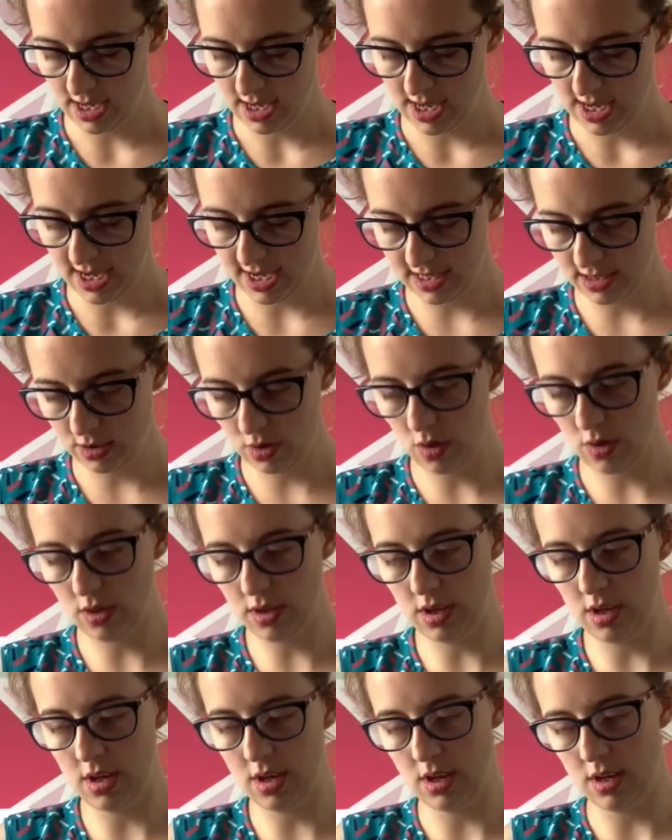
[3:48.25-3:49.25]
It's got
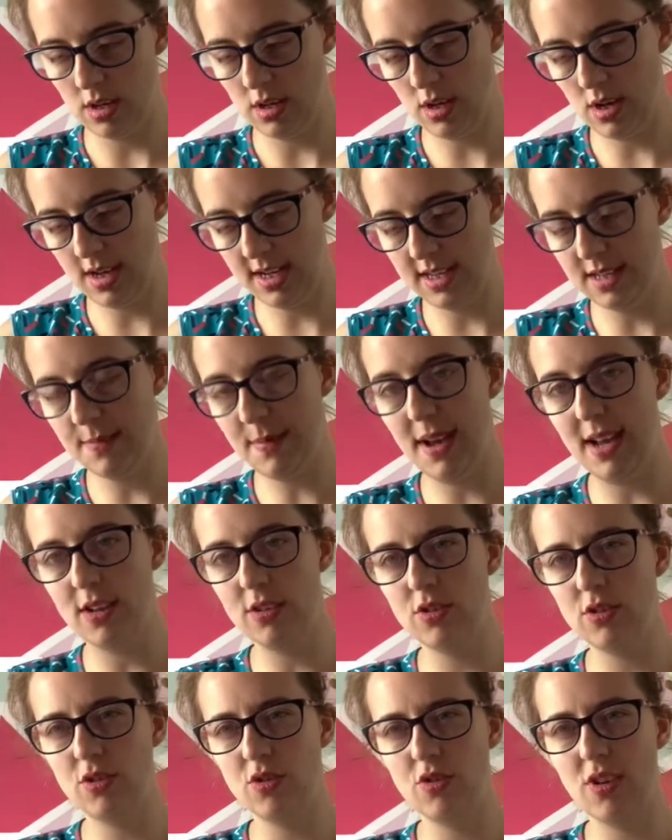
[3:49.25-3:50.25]
the nice amount of
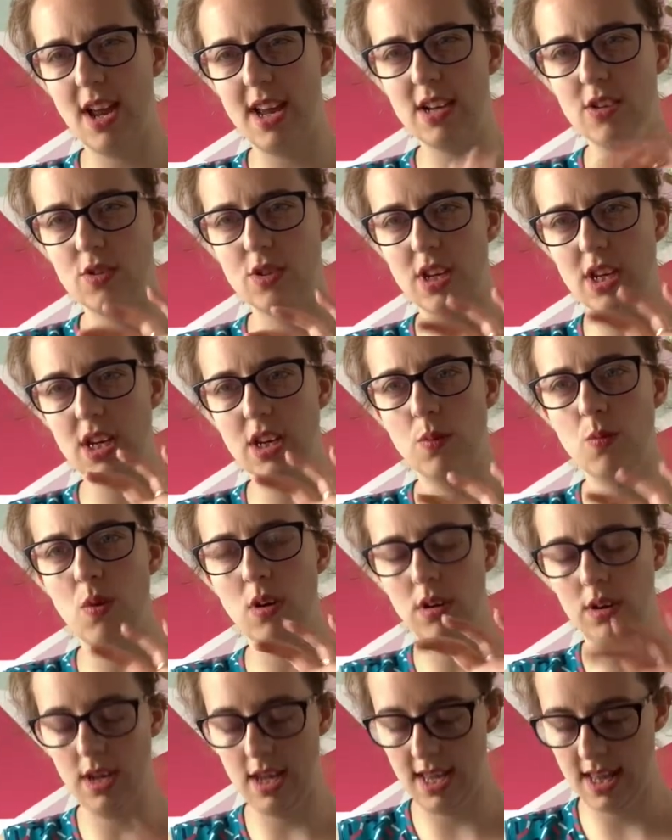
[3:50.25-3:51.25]
stretch that you
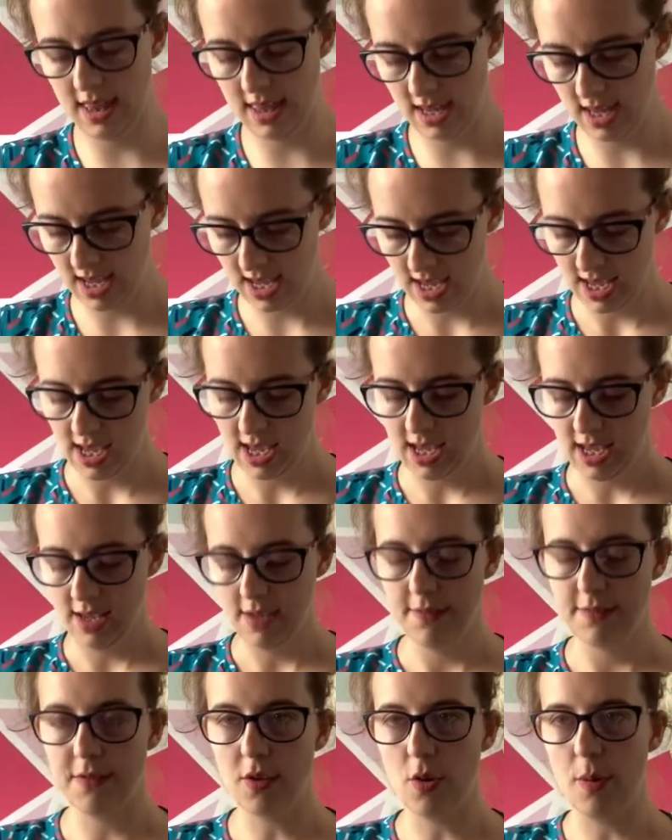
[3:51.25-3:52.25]
want in
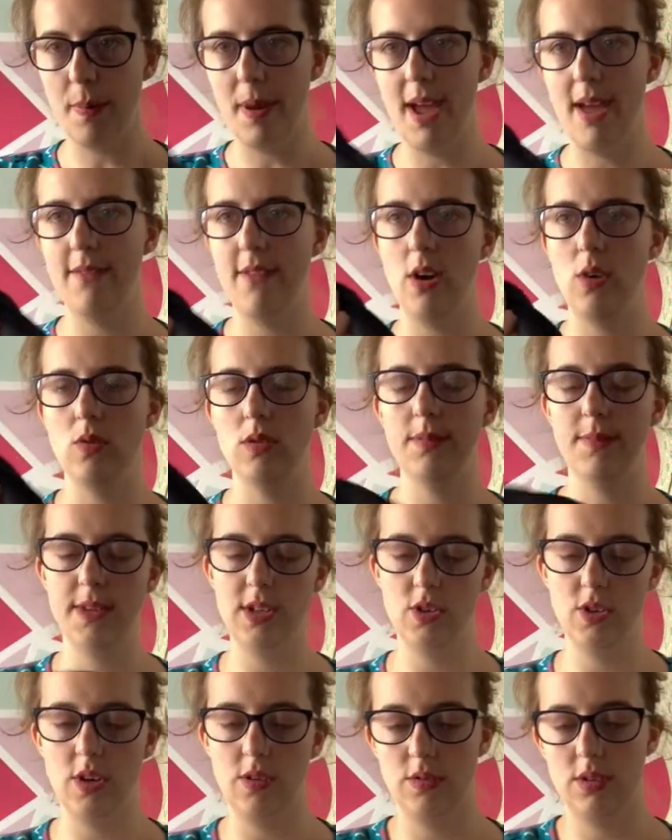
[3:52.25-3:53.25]
for a pair of ultimate
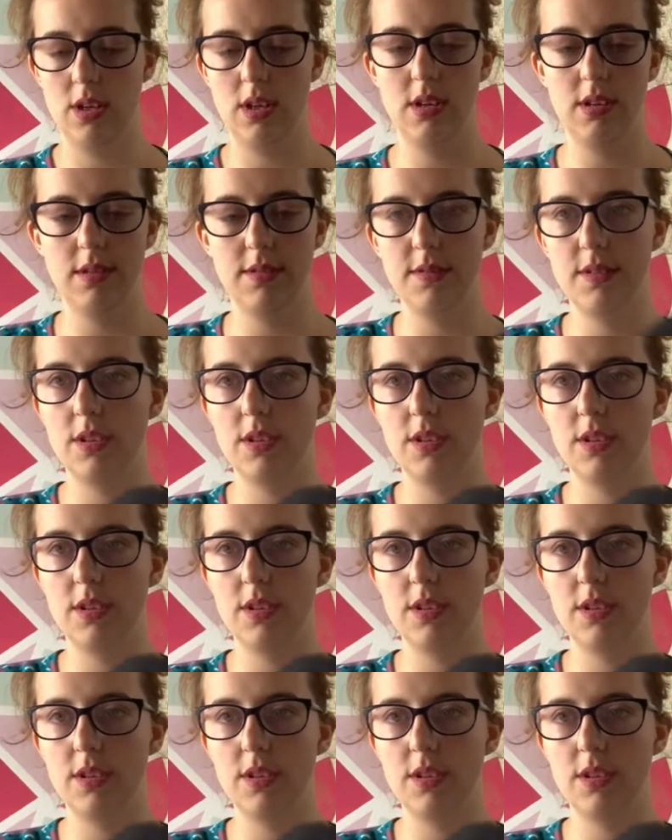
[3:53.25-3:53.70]
trousers.